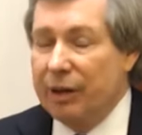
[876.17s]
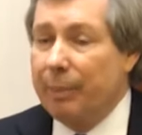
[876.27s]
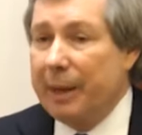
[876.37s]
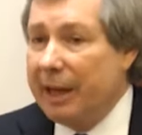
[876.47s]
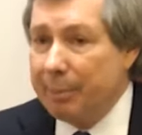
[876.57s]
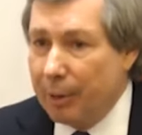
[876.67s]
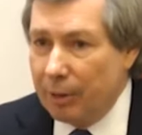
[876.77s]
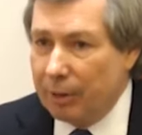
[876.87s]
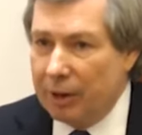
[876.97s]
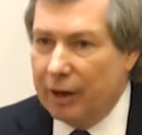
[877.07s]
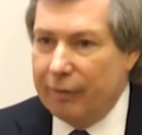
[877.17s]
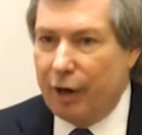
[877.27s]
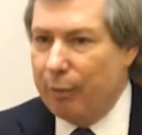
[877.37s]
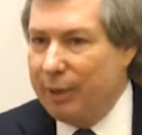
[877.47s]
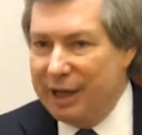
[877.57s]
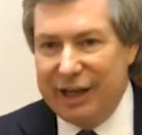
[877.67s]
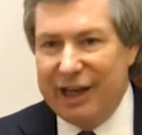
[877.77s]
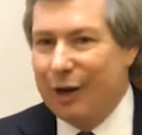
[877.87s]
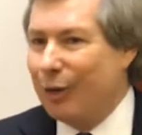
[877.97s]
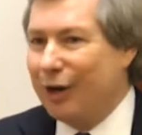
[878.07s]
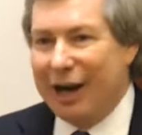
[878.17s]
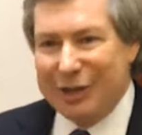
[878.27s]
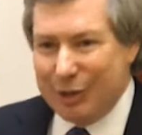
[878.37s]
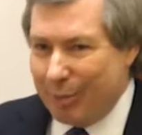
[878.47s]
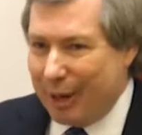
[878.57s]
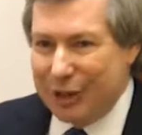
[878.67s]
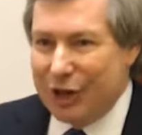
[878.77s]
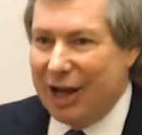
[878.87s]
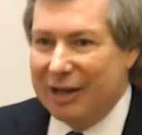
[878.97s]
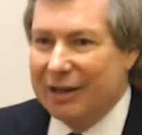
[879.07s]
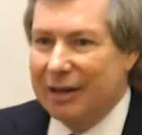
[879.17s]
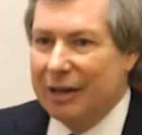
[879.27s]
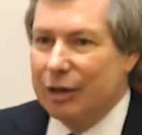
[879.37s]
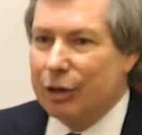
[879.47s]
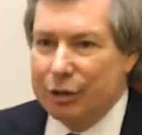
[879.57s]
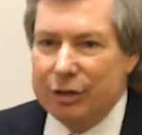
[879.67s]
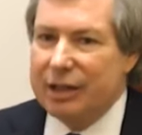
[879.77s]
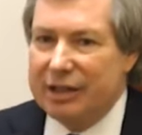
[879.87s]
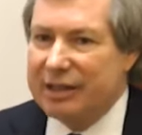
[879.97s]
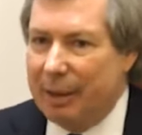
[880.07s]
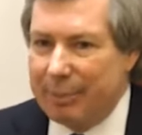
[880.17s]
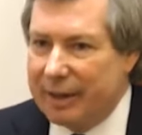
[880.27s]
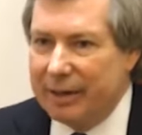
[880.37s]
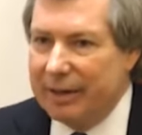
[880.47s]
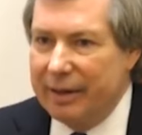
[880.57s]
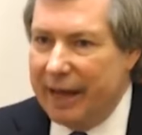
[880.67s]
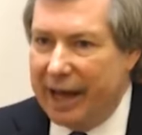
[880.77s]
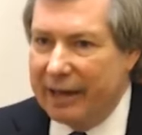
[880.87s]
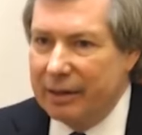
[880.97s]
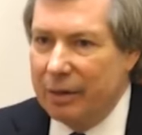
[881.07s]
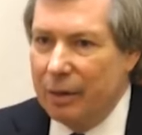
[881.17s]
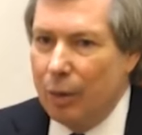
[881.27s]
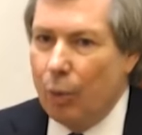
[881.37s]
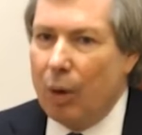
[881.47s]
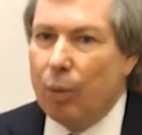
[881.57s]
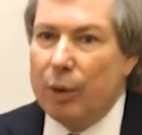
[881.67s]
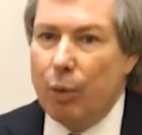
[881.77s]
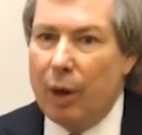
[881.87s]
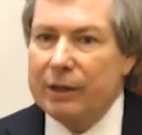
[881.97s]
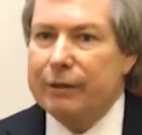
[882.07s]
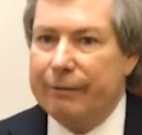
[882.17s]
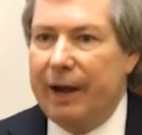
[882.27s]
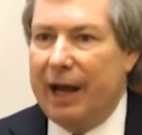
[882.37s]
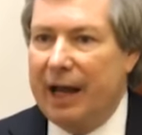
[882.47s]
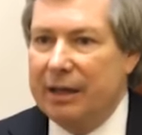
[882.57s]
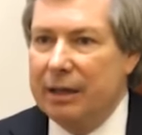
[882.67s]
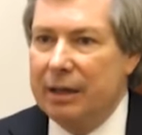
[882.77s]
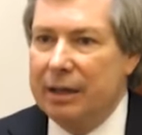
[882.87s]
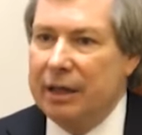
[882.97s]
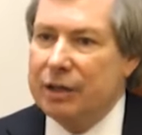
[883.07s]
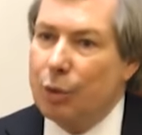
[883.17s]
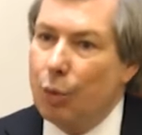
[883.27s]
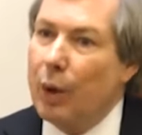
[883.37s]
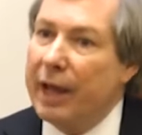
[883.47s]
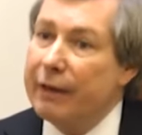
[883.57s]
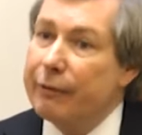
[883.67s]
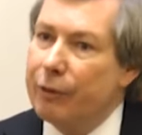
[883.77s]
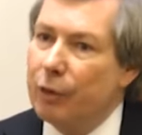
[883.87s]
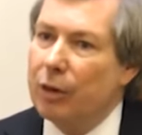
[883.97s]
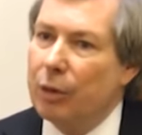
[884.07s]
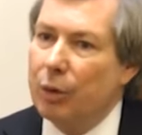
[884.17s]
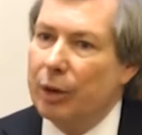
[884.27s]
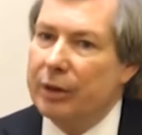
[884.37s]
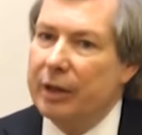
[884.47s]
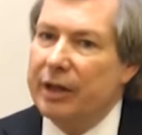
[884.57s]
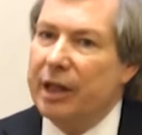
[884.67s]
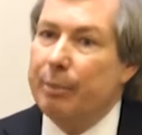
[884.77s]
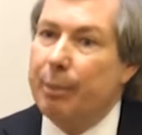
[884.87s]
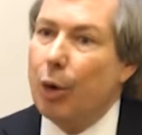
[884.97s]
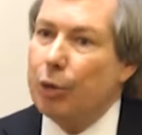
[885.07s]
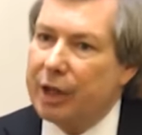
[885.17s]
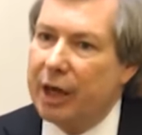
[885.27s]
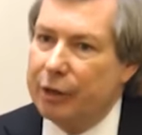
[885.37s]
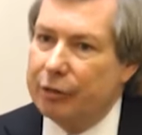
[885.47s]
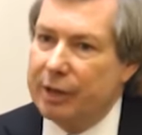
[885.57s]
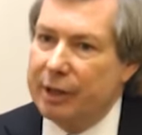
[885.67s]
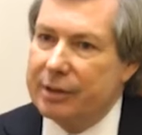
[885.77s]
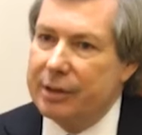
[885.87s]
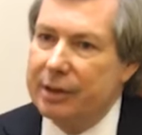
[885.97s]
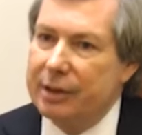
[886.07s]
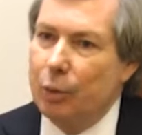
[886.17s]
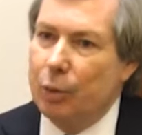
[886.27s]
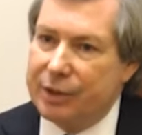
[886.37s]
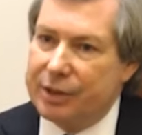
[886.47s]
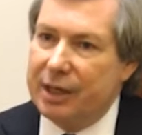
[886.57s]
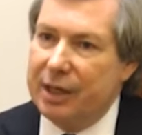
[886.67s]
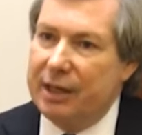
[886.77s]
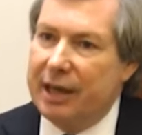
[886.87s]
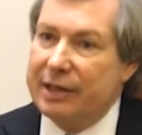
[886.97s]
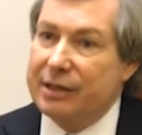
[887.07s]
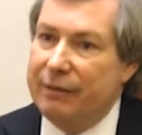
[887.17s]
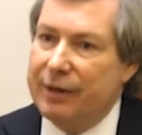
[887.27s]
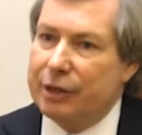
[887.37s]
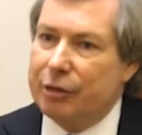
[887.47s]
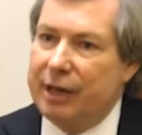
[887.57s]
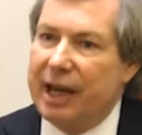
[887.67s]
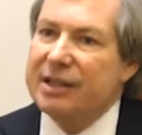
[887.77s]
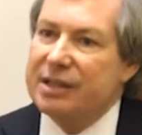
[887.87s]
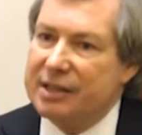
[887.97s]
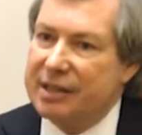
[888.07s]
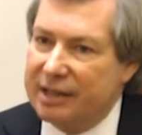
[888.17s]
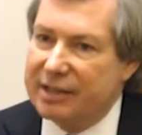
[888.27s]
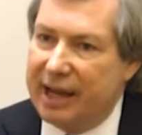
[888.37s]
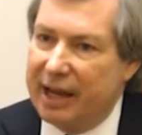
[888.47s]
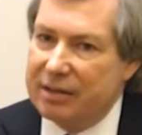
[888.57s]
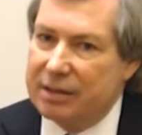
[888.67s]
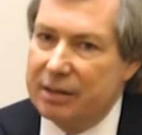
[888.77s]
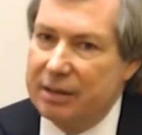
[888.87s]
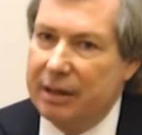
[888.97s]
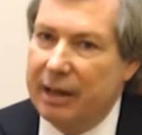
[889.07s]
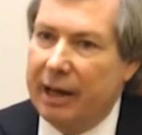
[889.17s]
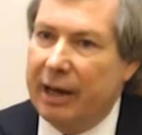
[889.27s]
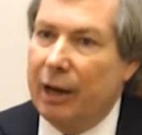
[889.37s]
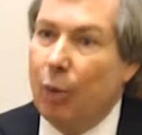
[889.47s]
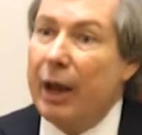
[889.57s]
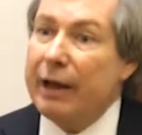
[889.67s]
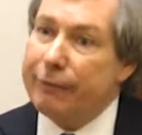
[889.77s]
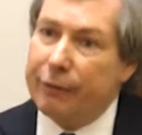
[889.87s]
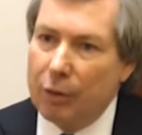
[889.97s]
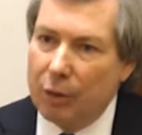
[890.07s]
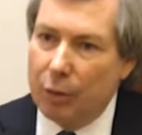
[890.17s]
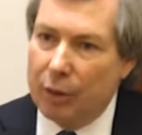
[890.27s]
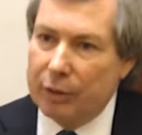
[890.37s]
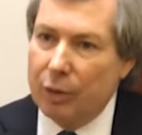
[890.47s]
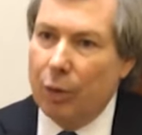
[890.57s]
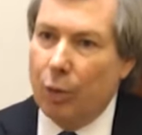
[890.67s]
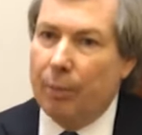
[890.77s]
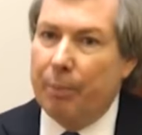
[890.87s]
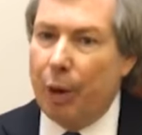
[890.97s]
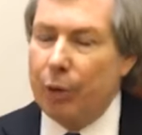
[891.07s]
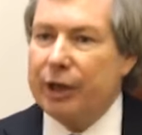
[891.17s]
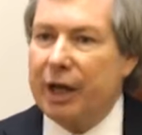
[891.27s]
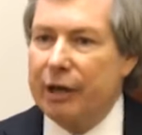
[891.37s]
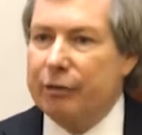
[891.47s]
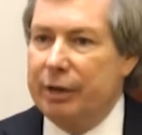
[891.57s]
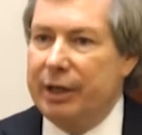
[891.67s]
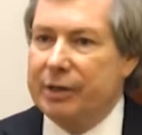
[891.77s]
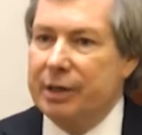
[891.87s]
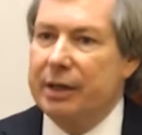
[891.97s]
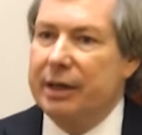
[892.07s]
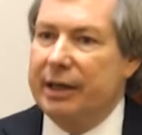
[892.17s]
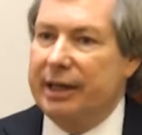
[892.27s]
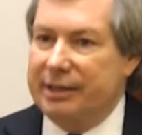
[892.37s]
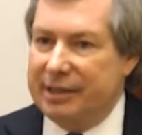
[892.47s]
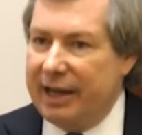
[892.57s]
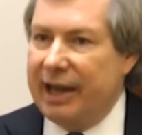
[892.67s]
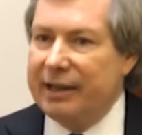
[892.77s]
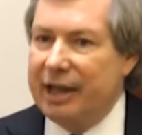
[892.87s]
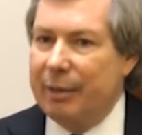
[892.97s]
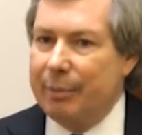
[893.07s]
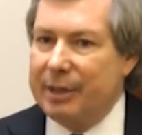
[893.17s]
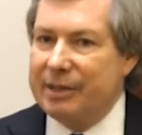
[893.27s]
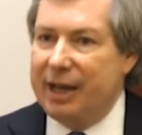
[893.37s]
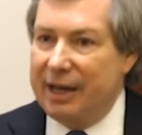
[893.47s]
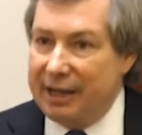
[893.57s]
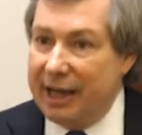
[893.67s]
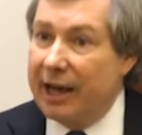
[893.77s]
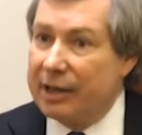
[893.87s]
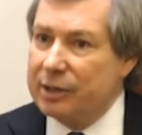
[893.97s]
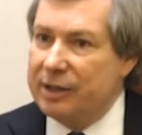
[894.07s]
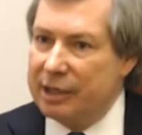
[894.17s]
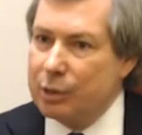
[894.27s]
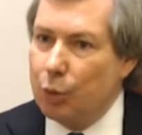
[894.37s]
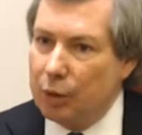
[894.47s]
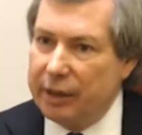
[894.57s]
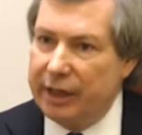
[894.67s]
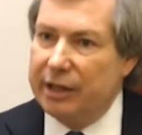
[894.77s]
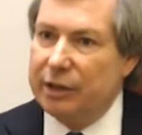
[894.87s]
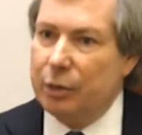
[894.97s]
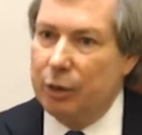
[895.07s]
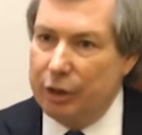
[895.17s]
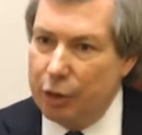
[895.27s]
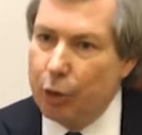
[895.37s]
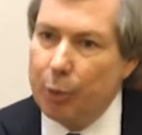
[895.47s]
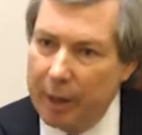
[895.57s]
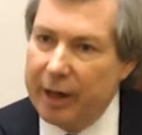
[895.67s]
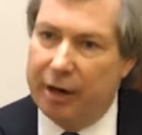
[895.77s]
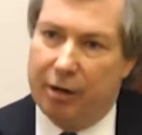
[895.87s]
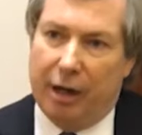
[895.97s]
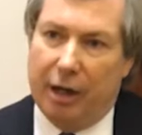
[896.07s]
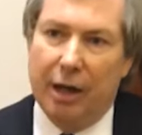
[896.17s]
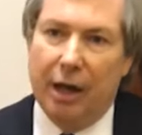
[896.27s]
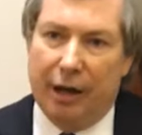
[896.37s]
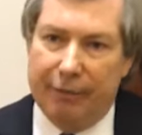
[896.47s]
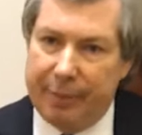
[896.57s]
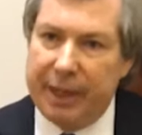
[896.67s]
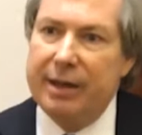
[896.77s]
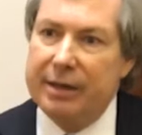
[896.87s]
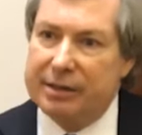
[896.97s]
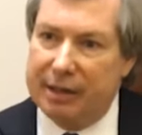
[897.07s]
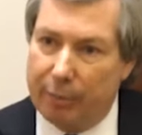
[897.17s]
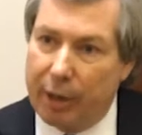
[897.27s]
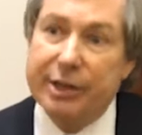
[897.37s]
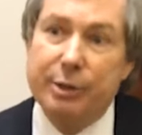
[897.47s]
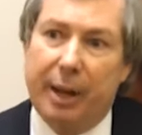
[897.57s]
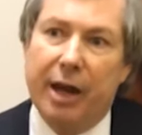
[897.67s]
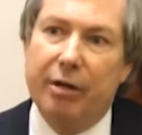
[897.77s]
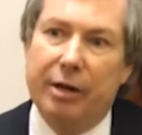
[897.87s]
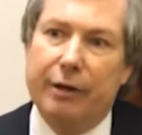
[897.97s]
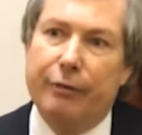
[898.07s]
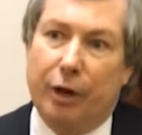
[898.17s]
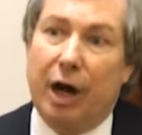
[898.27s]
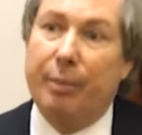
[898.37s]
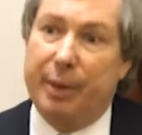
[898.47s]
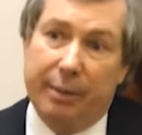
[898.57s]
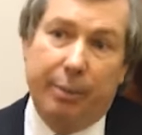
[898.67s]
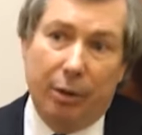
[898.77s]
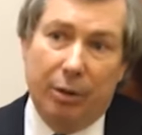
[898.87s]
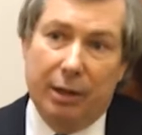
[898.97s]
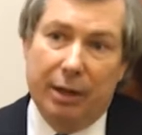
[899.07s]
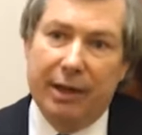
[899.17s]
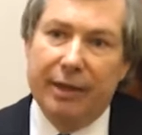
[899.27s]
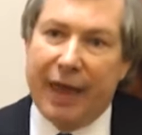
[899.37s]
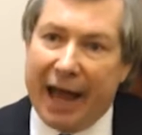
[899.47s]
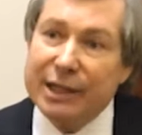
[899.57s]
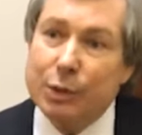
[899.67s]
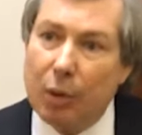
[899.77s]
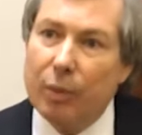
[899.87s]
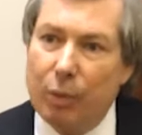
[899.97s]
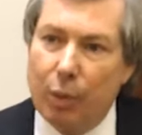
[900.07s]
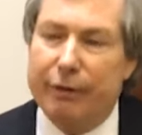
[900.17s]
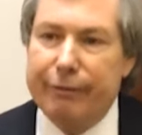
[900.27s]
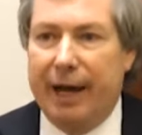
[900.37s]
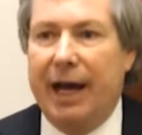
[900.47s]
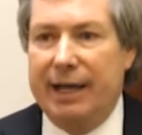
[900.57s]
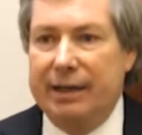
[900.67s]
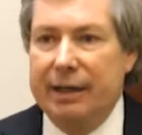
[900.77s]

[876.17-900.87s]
The people of Armenia or Azerbaijan couldn't accept that. What we want to find is a way forward that both countries will see as a victory, as a success. A way forward where both countries can stand up and say, yes, this will lead to a new era of peace and prosperity for our people. That's what we want to find.